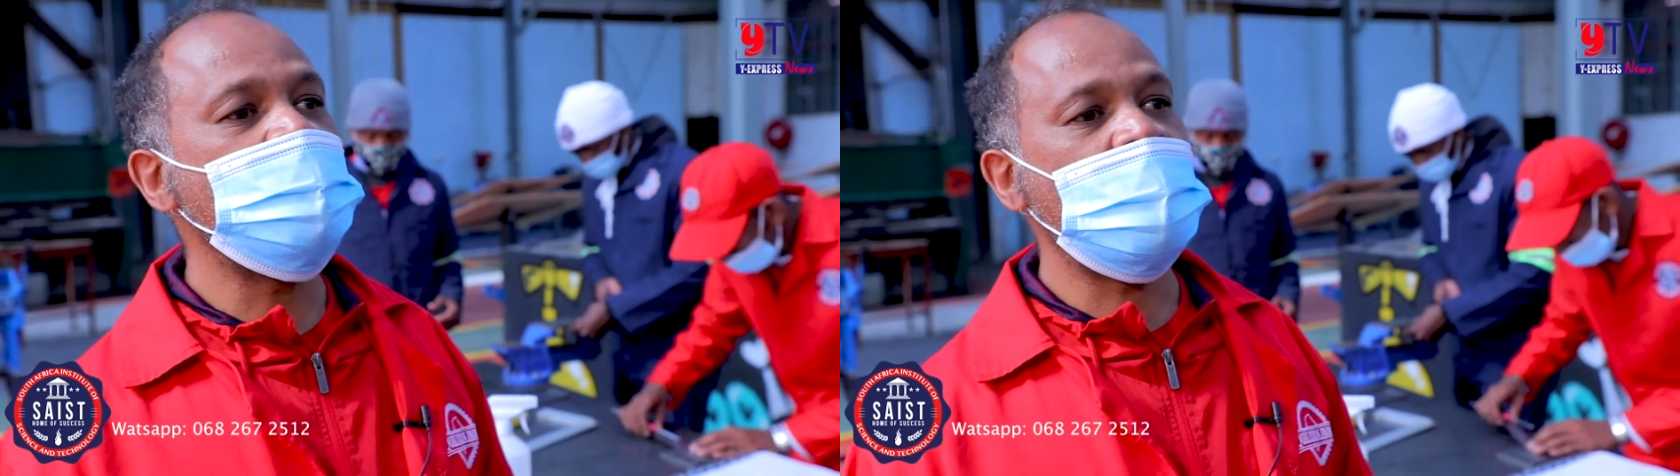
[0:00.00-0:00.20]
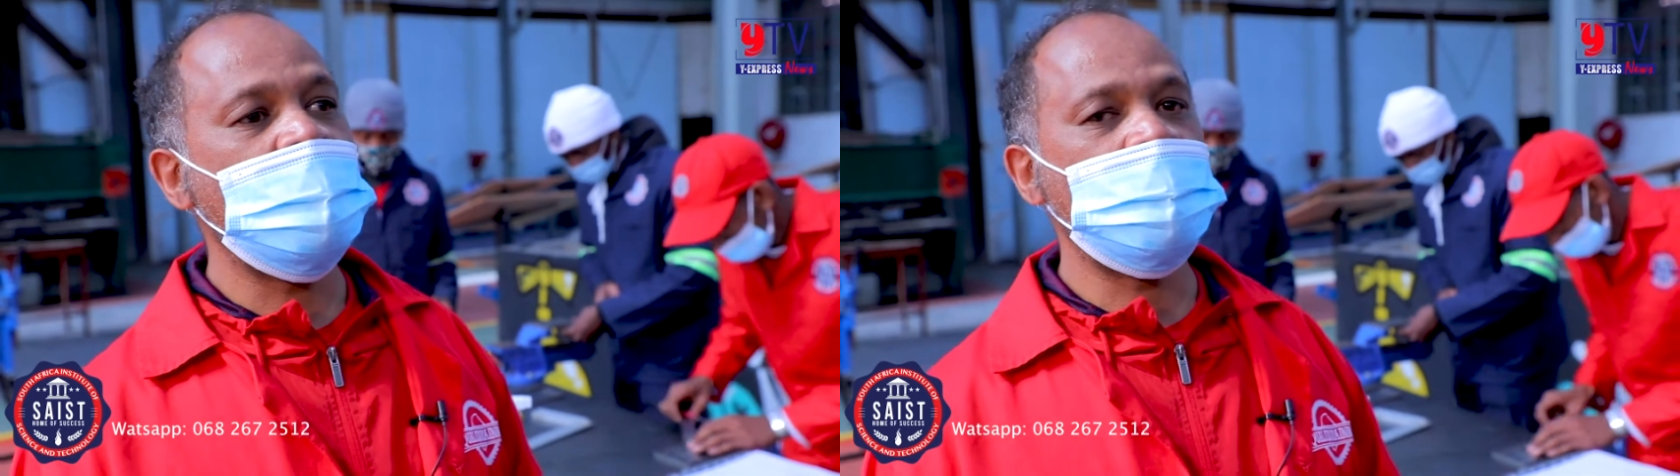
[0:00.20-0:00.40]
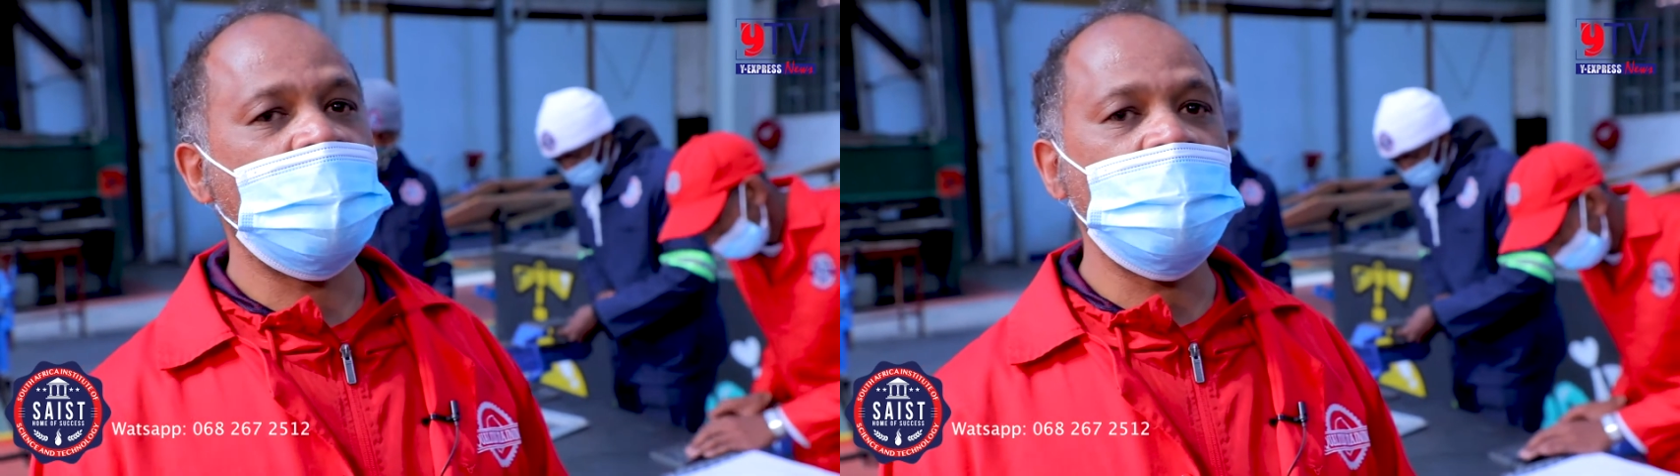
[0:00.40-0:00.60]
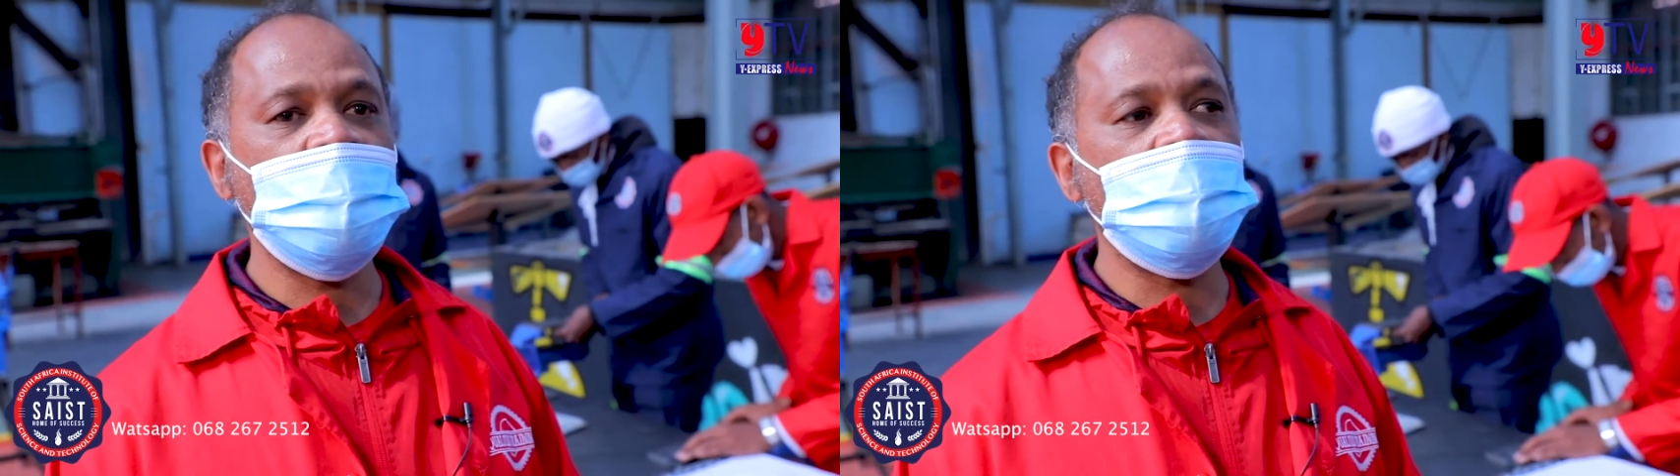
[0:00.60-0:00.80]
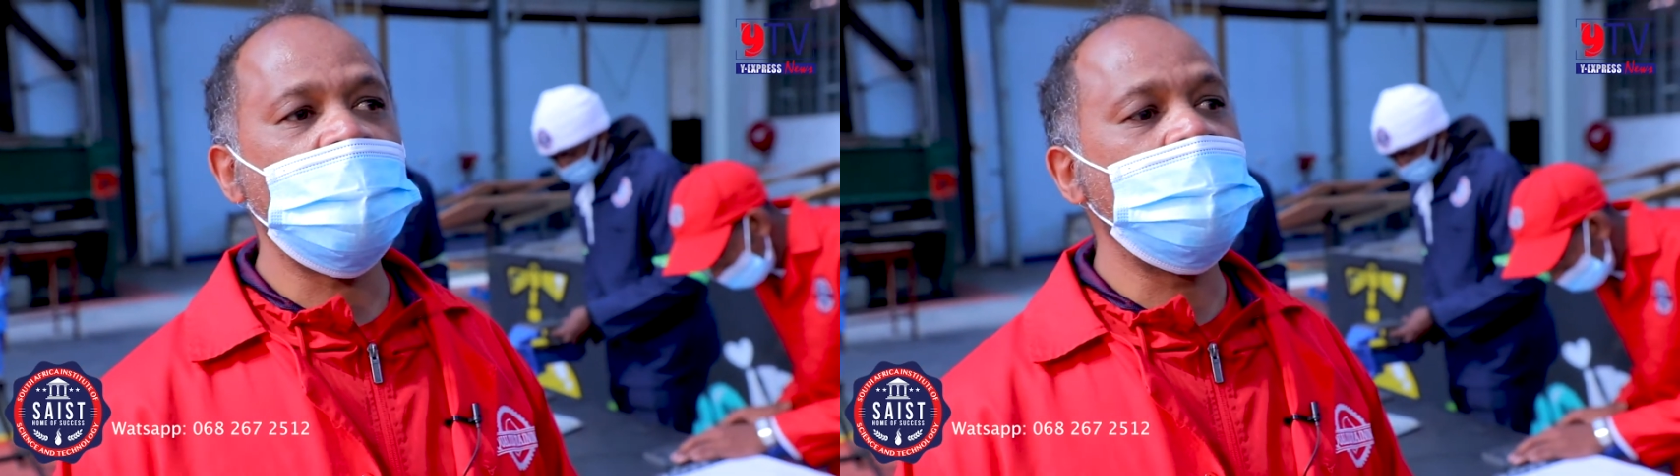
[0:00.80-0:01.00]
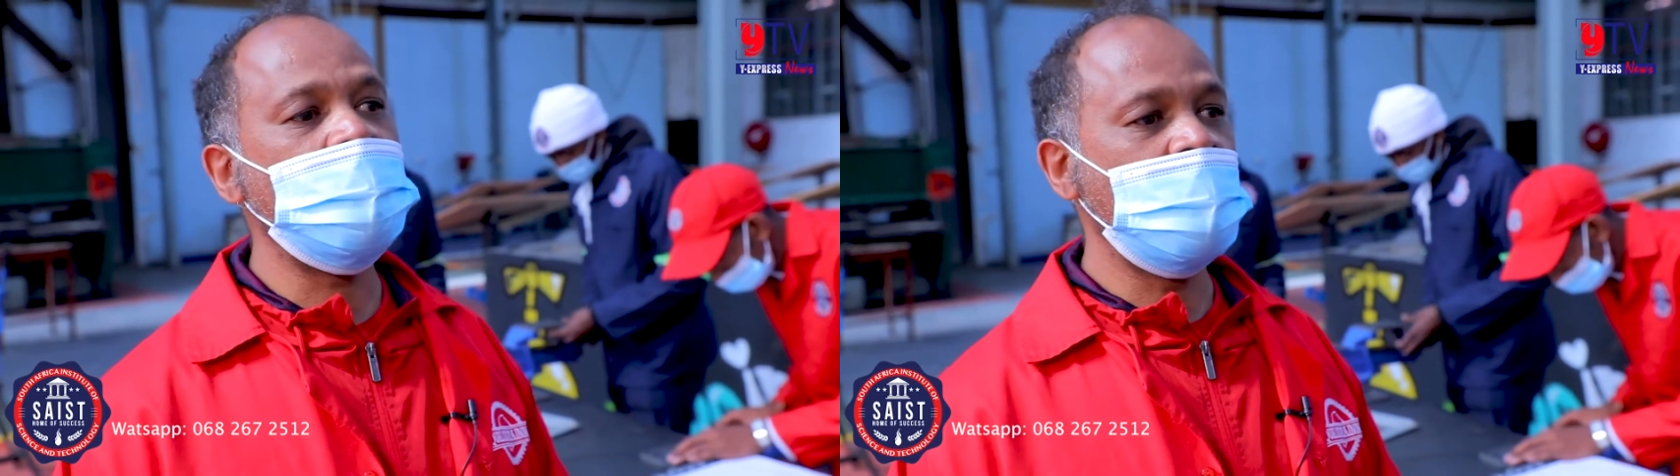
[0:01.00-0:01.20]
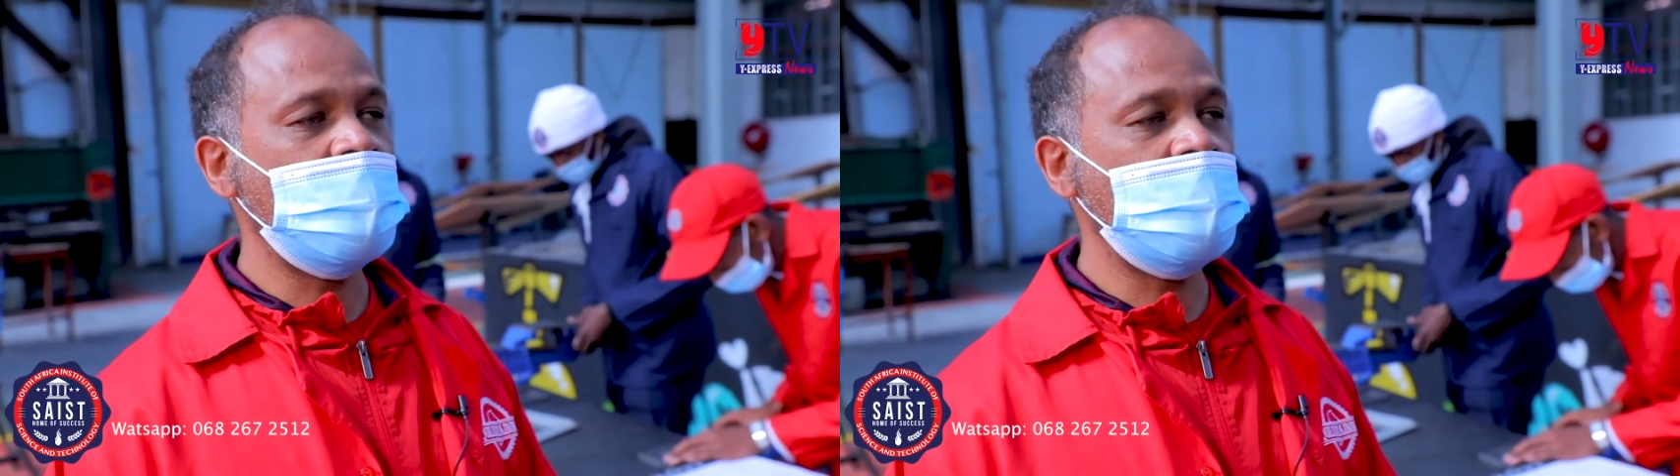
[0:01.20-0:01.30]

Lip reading: my apprenticeship in